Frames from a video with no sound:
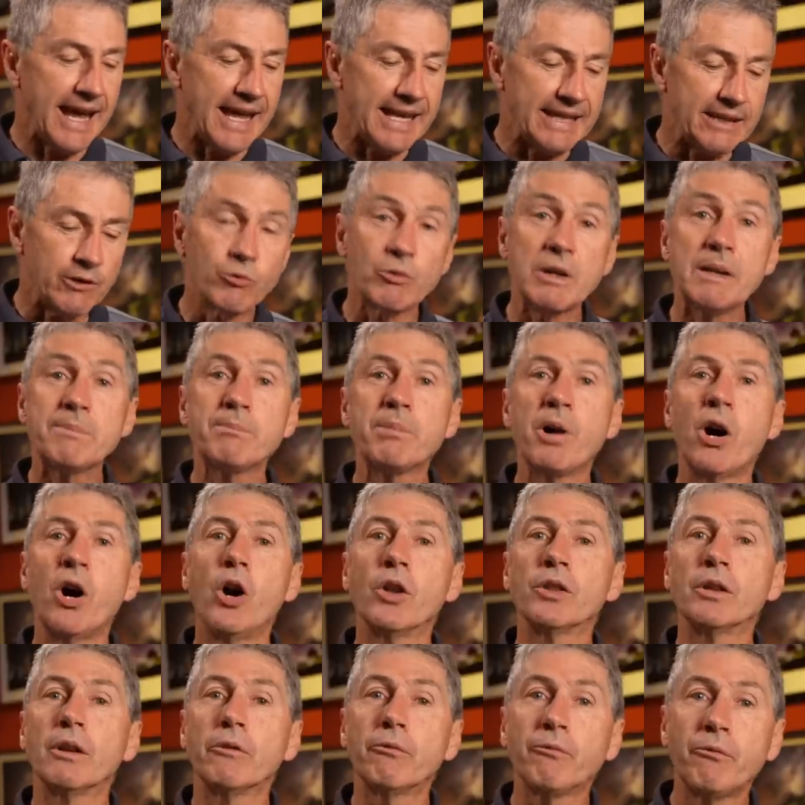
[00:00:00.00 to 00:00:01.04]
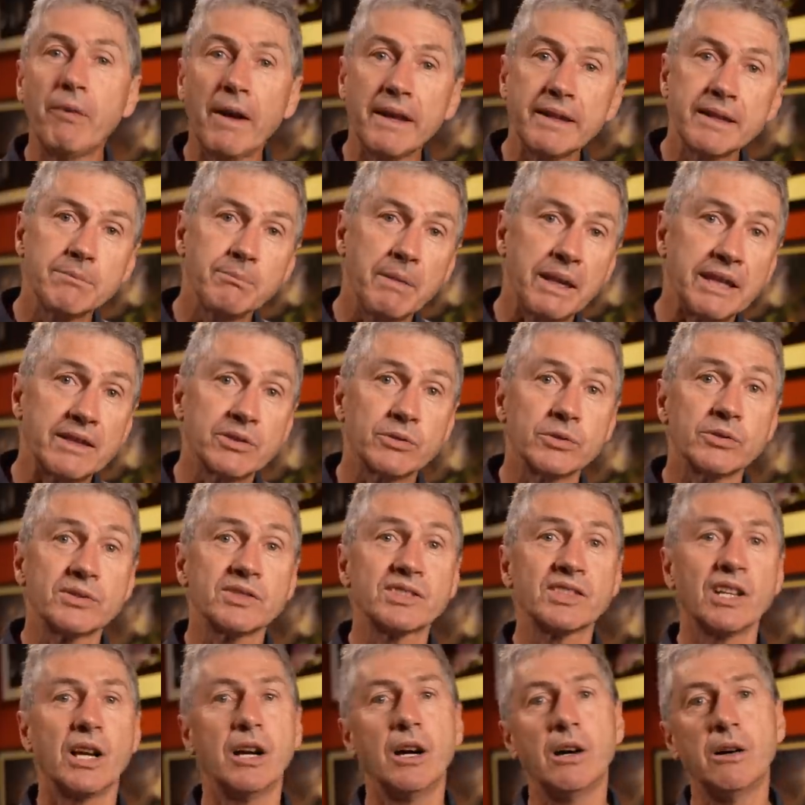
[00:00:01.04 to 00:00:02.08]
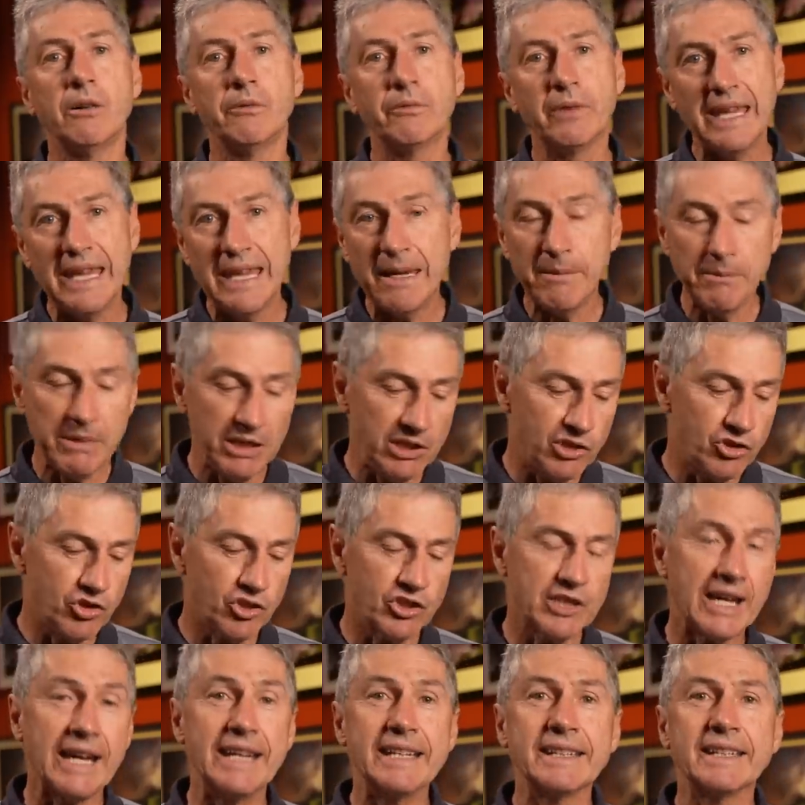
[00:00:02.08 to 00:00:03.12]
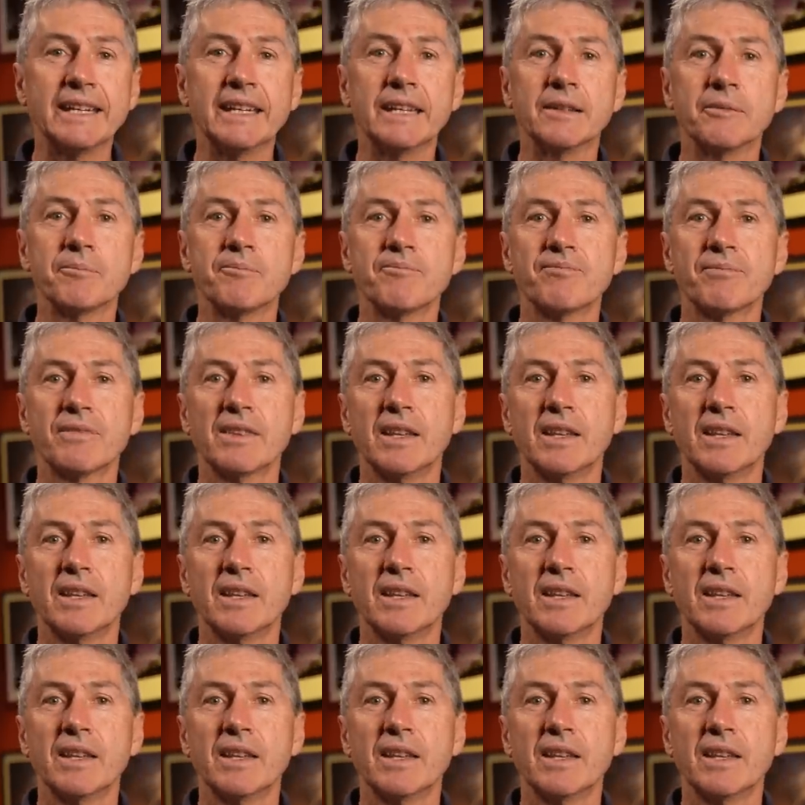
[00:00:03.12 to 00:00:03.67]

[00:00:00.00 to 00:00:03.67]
a grip on the fundamentals of image taking.